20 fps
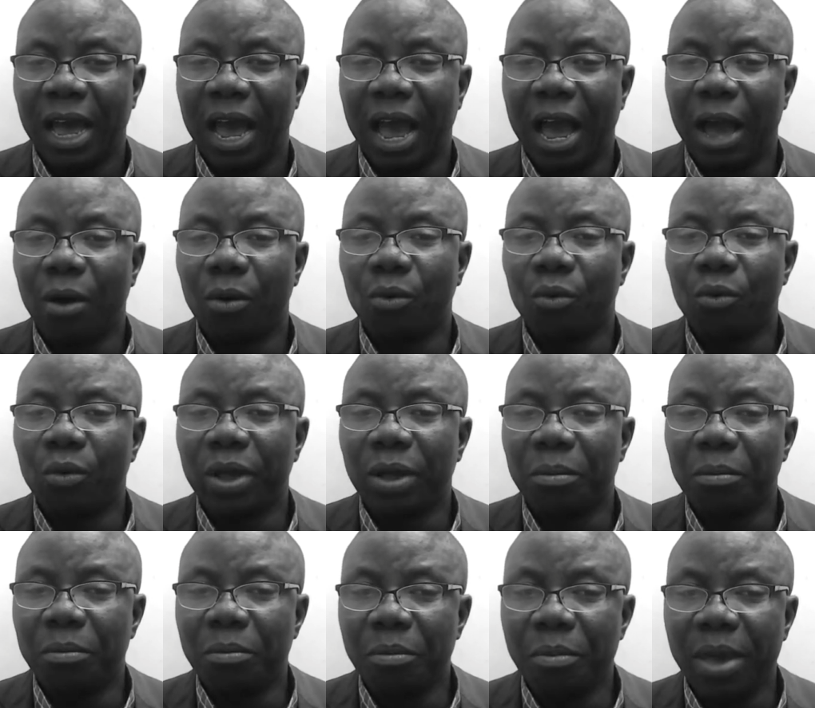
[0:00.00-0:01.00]
and
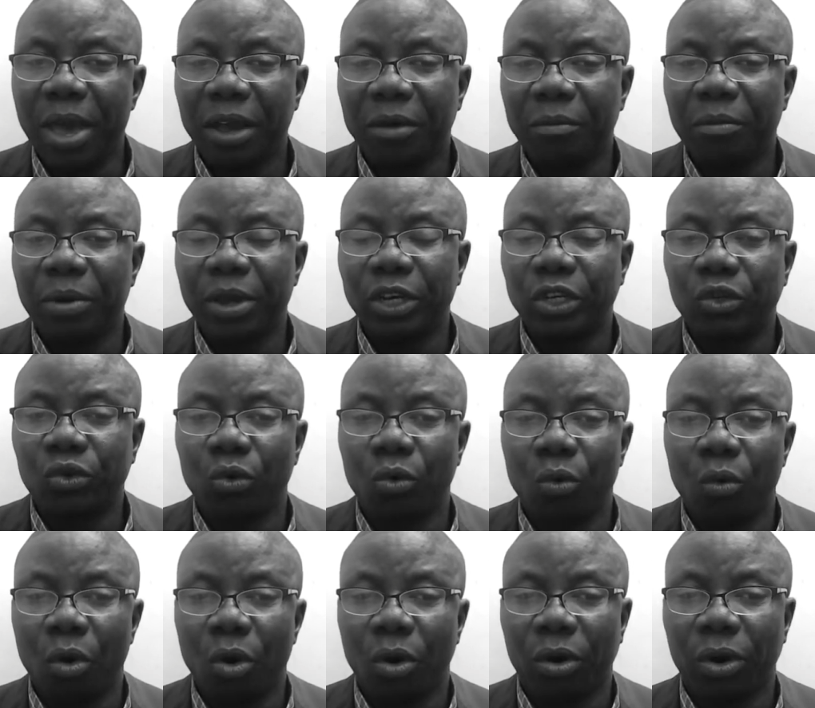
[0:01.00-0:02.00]
will make me to
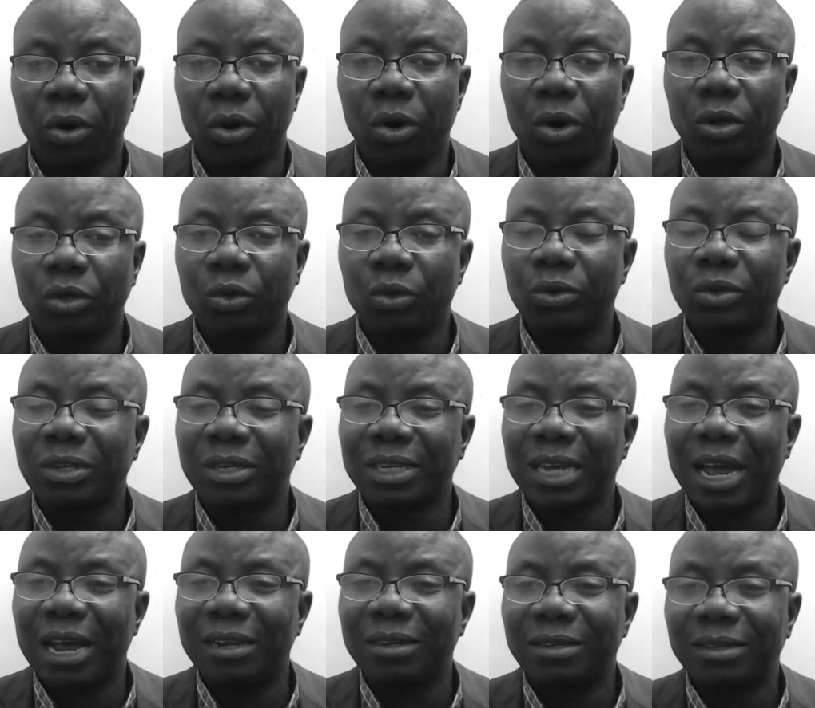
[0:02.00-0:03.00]
walk, not to
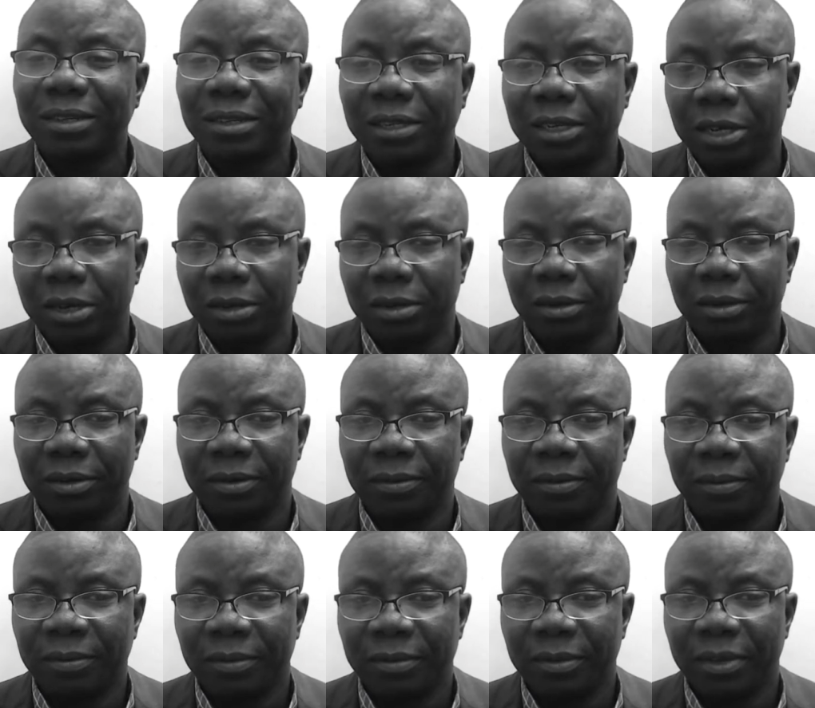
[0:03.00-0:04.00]
stand still
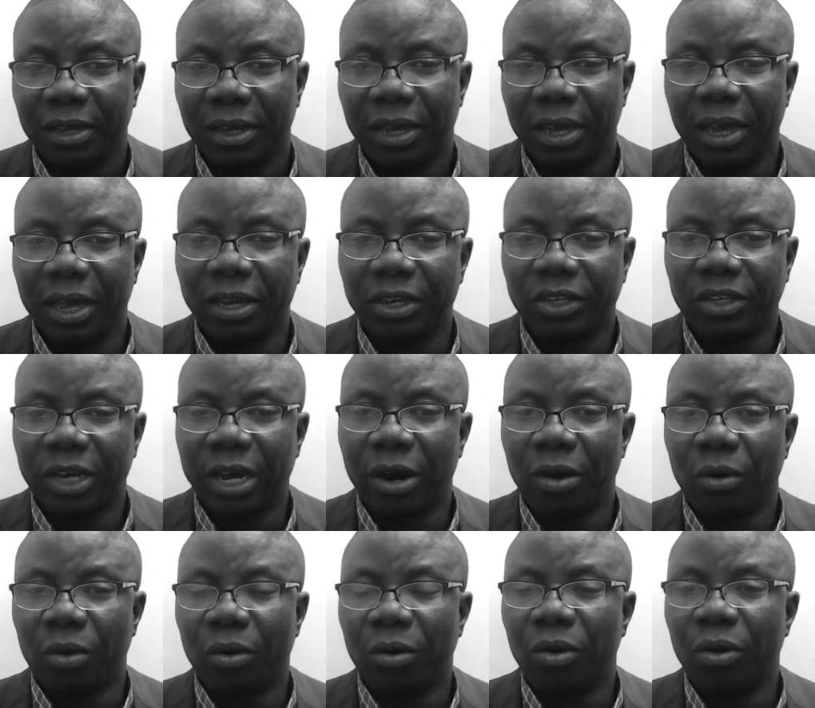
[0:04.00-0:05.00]
in
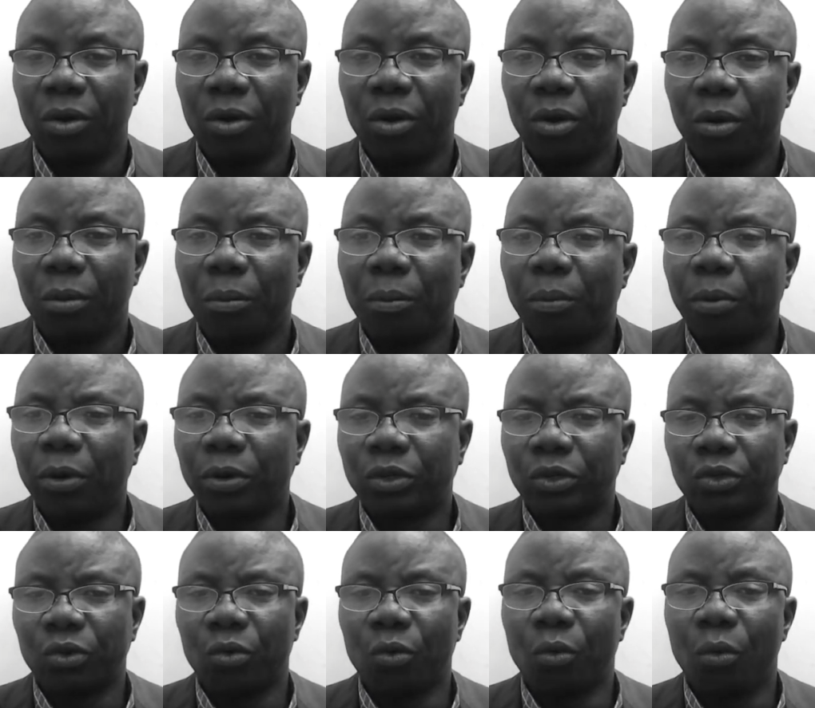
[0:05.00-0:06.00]
terror, but
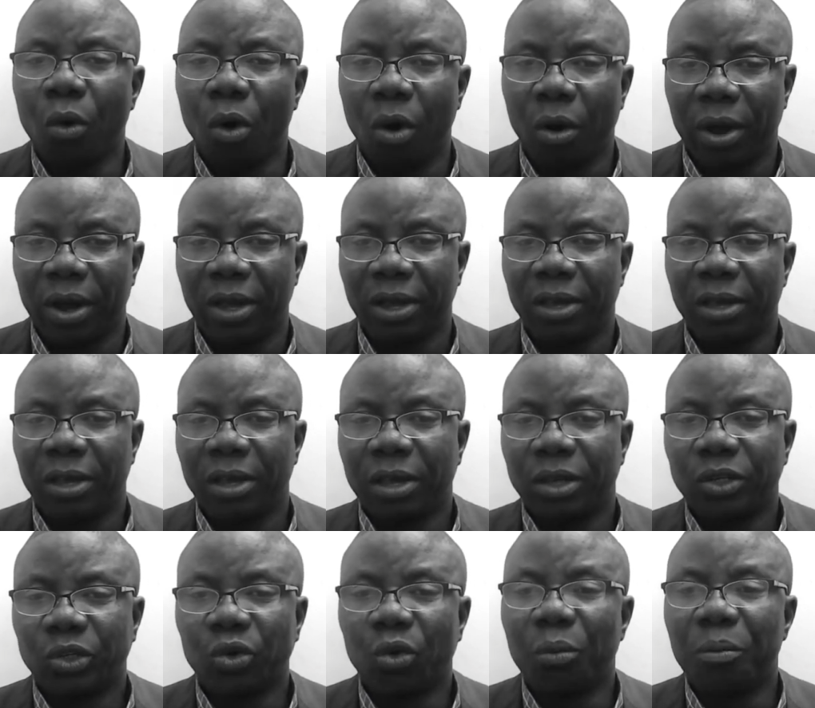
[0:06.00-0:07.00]
to walk,
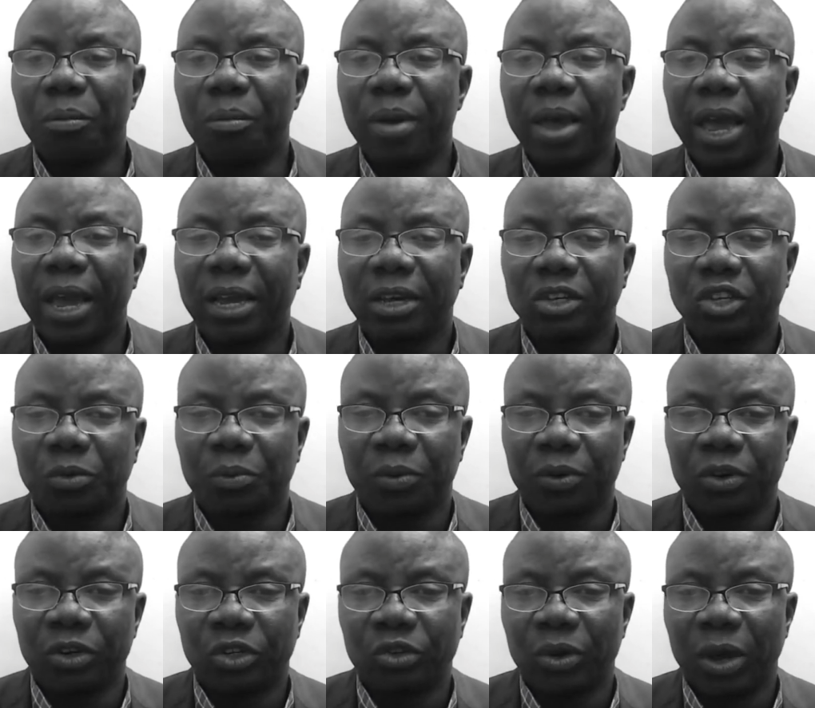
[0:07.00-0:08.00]
to make
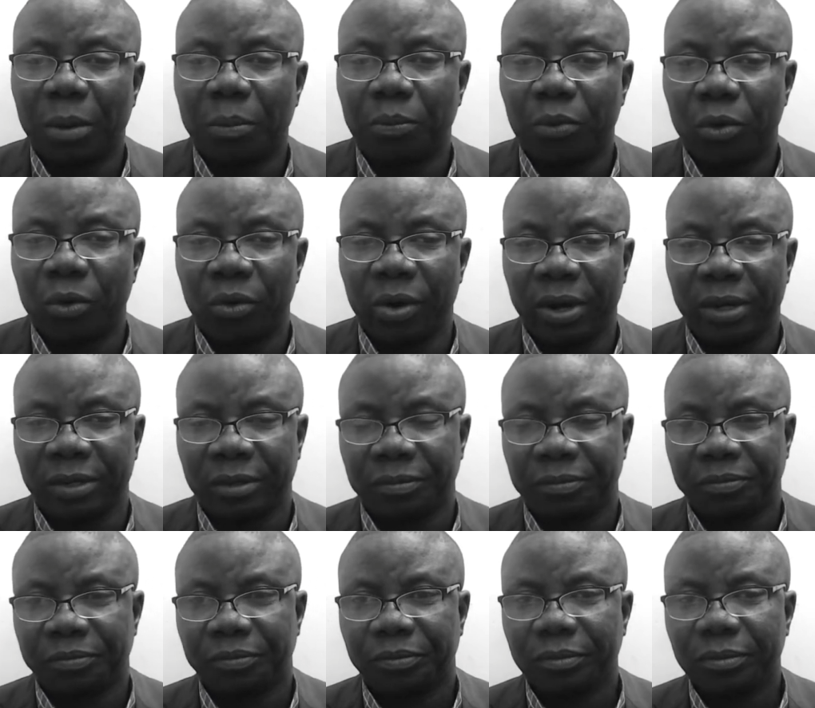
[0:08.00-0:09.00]
spiritual progress
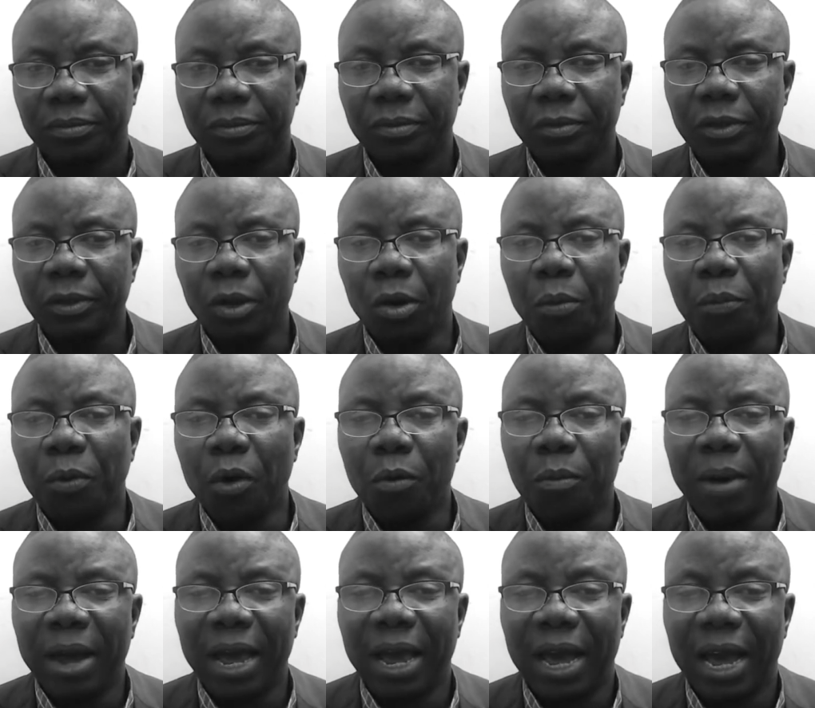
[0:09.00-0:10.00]
upon
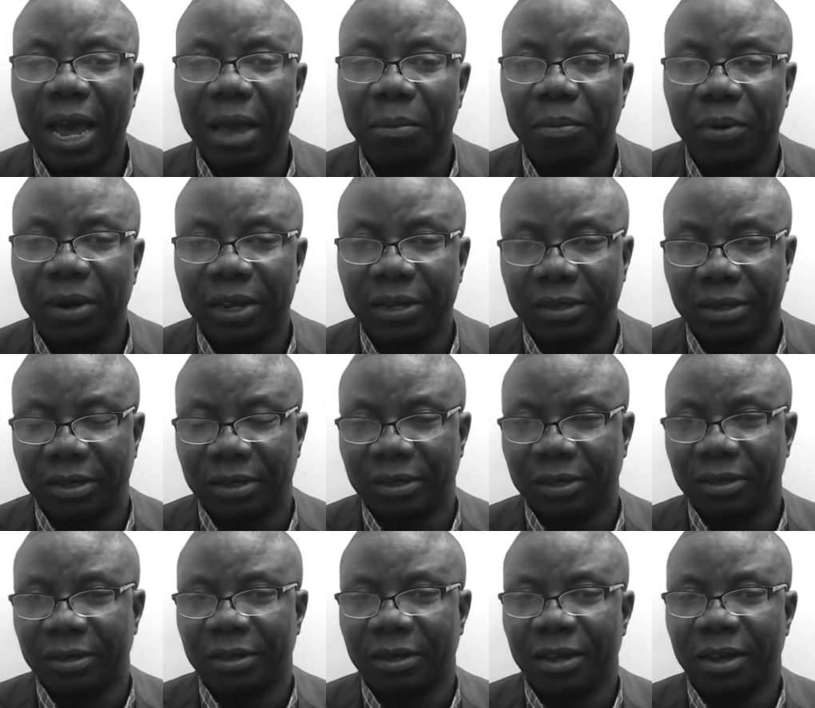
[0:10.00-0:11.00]
my high
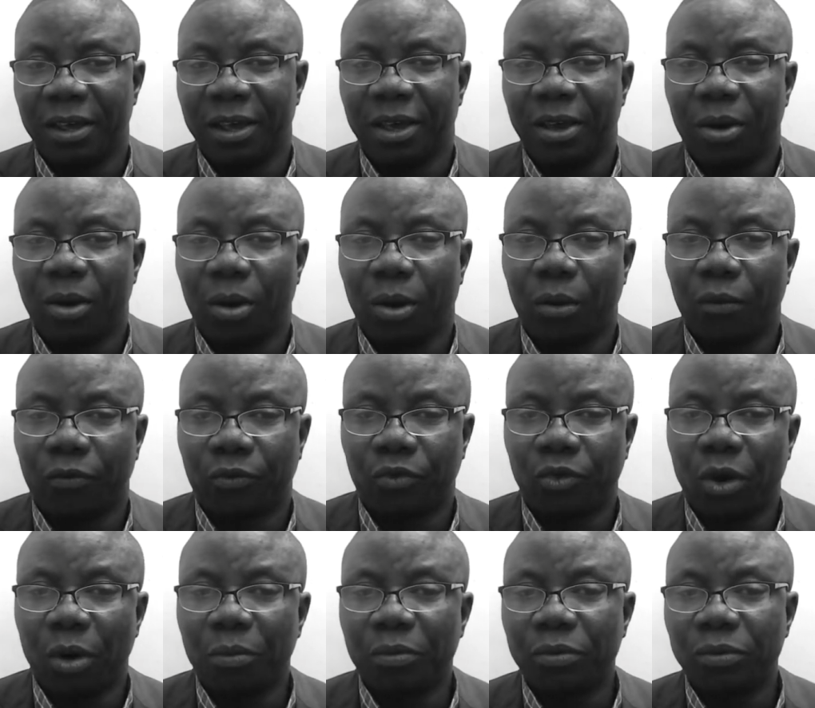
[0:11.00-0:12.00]
places of
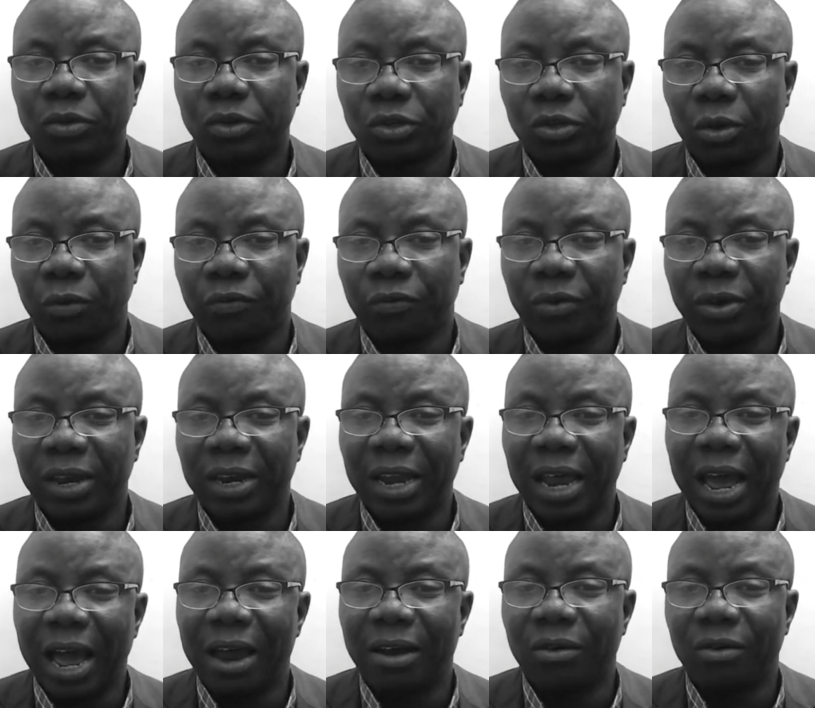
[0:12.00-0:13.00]
trouble,
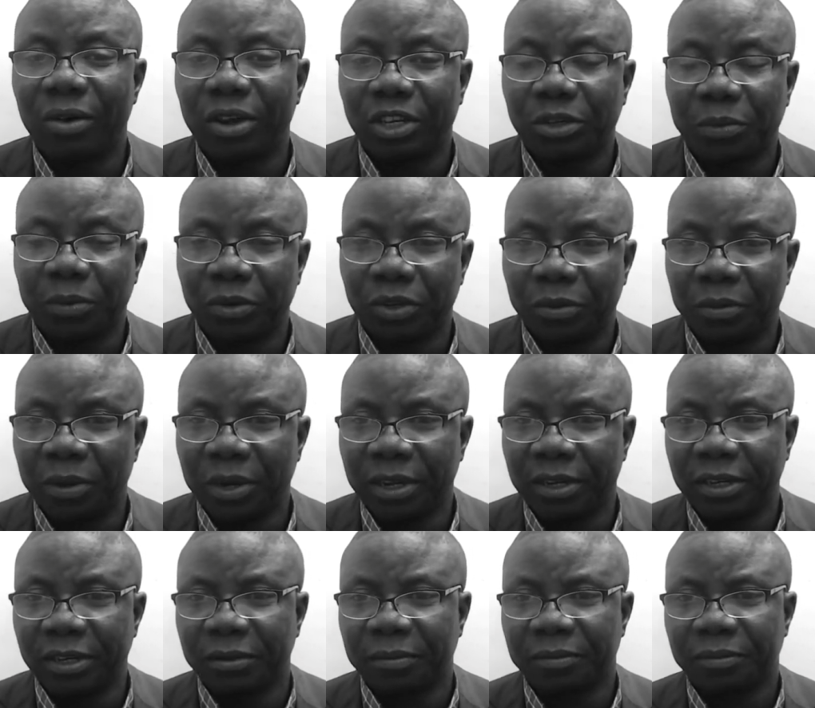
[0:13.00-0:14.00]
suffering, and
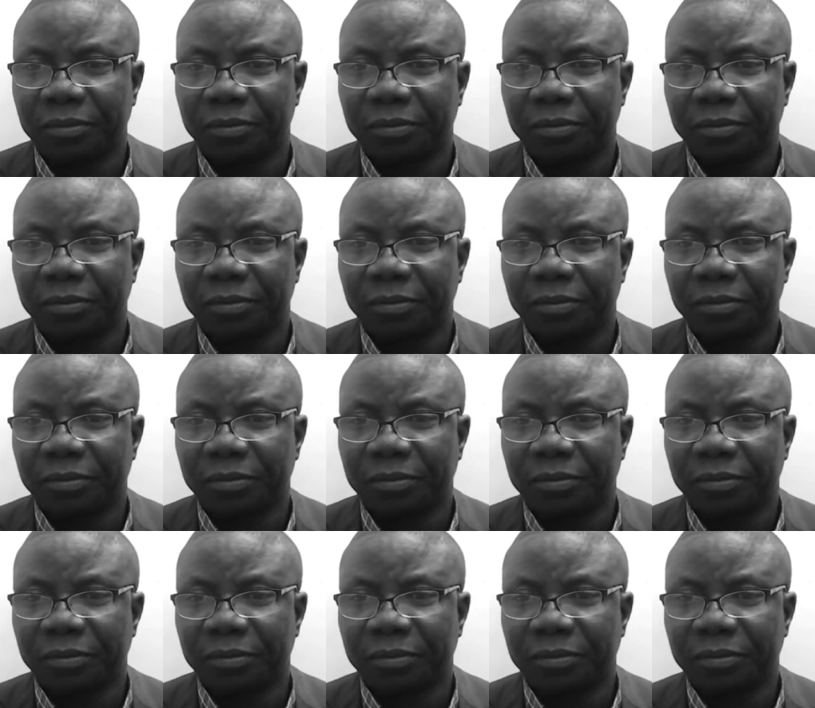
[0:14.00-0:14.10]
responsibility.